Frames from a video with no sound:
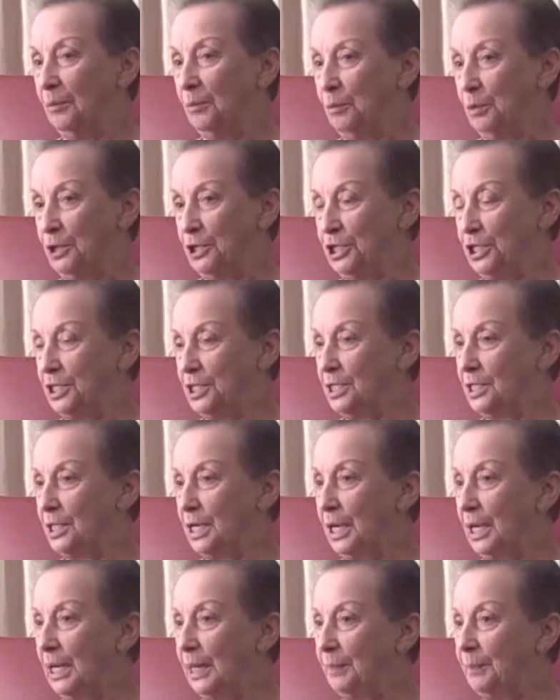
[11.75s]
which is
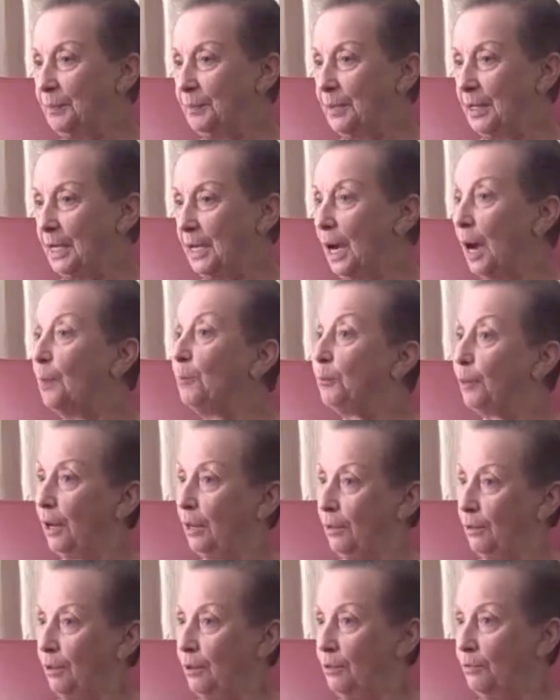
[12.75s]
the
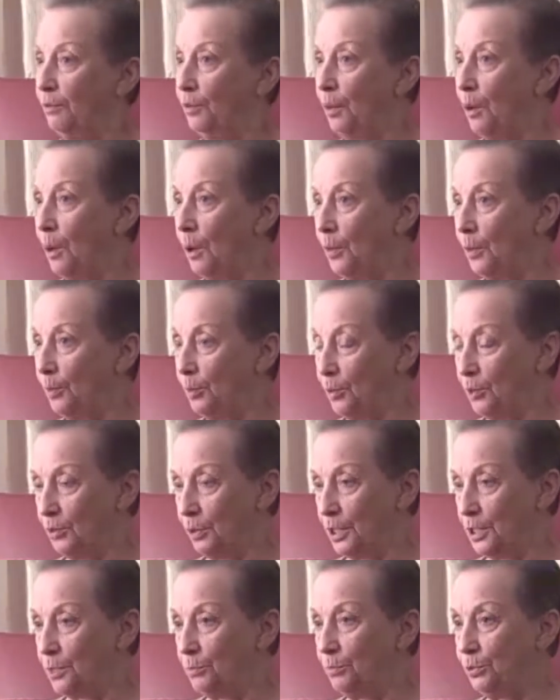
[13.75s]
umbrella over all the Blue
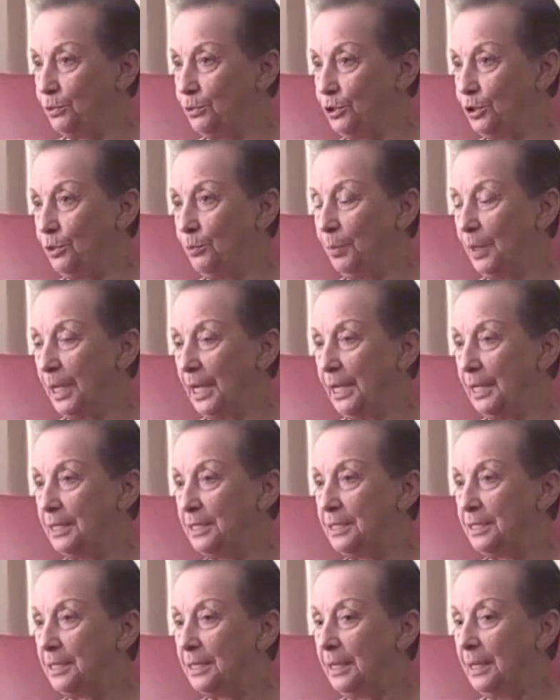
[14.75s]
Cross and Blue Shield
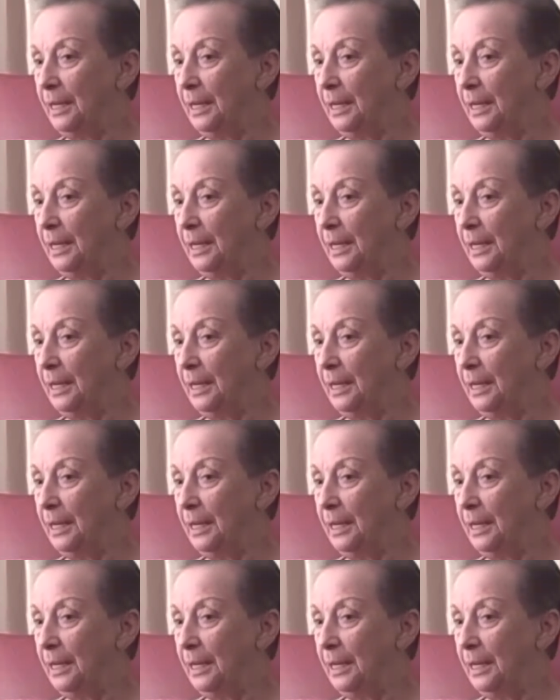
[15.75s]
plans.